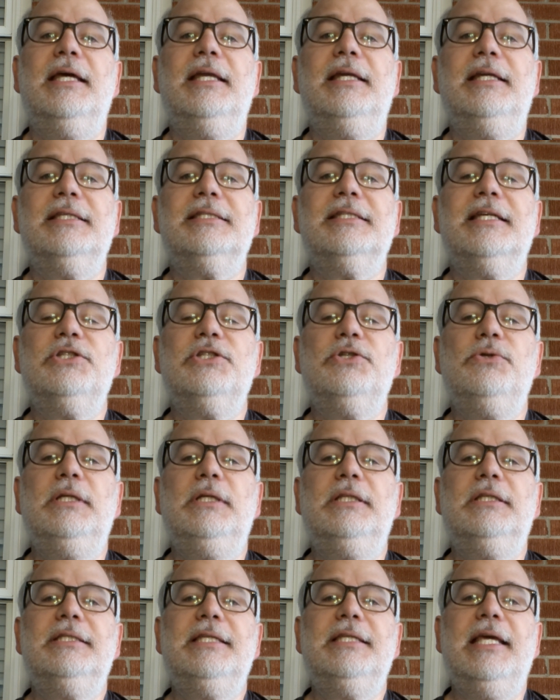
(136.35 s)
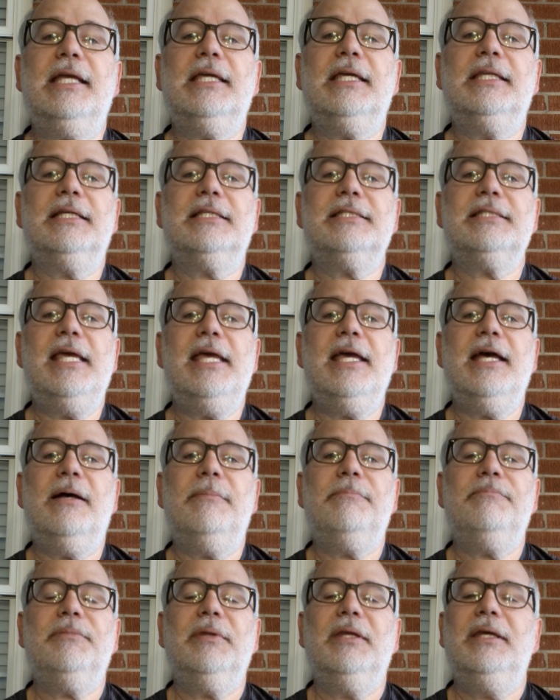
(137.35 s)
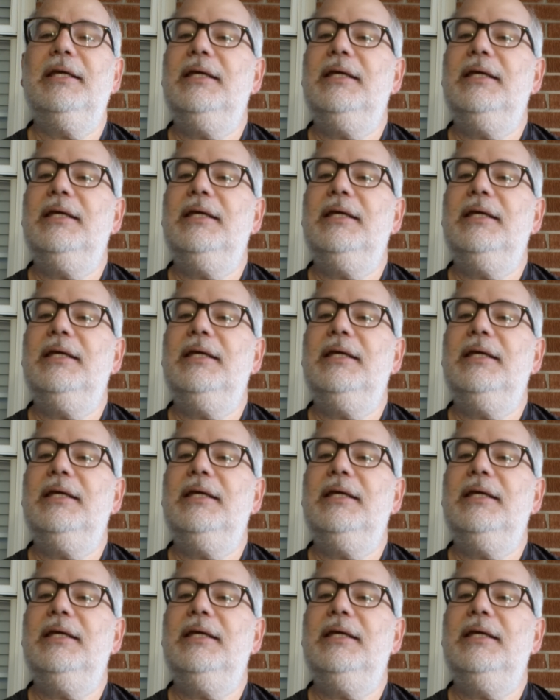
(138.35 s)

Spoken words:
and it says you need to take an exam,